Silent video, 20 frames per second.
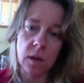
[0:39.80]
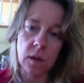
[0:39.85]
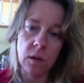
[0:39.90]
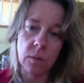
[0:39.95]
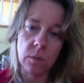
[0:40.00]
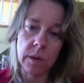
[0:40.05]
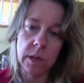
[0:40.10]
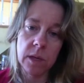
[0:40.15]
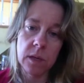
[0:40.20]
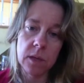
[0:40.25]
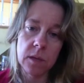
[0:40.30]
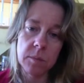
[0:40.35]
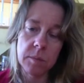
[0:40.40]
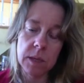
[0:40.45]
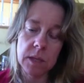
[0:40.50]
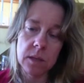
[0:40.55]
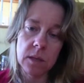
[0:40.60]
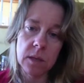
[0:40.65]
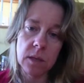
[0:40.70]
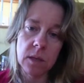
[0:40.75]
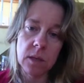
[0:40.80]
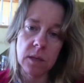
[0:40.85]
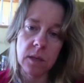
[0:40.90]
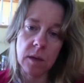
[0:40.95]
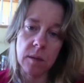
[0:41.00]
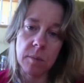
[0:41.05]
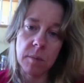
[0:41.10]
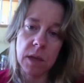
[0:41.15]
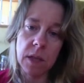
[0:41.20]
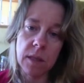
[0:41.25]
weeks, basically
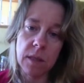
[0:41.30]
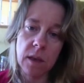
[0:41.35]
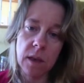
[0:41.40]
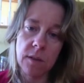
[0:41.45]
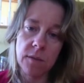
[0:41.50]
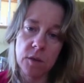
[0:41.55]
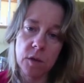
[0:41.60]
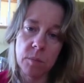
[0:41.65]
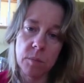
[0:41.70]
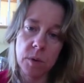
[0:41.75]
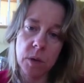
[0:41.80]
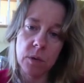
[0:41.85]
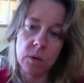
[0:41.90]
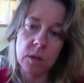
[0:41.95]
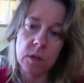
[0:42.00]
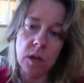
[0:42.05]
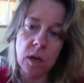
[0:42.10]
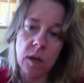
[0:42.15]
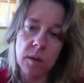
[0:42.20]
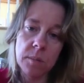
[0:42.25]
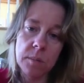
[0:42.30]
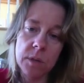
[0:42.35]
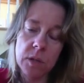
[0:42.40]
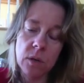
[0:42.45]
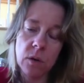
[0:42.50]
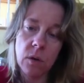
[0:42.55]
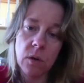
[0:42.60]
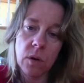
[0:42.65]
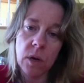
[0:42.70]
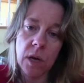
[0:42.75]
a month after post-op,
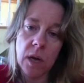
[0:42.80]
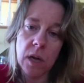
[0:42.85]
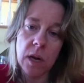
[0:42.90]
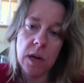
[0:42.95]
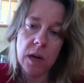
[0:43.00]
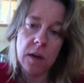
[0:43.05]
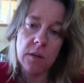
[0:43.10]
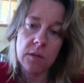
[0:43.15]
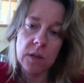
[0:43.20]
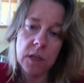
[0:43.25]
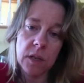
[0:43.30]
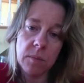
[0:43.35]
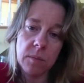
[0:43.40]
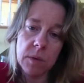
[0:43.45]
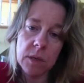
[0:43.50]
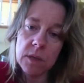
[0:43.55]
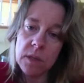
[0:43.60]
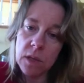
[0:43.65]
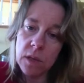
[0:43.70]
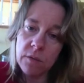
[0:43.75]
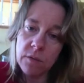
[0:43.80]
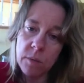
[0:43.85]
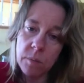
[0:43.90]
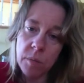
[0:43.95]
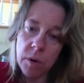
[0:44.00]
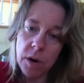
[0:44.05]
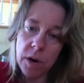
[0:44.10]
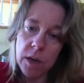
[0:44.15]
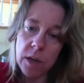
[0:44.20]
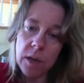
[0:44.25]
so I kind of have to give myself a
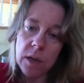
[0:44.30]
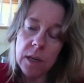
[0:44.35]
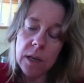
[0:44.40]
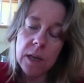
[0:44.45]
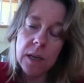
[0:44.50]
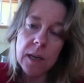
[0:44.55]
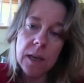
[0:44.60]
break.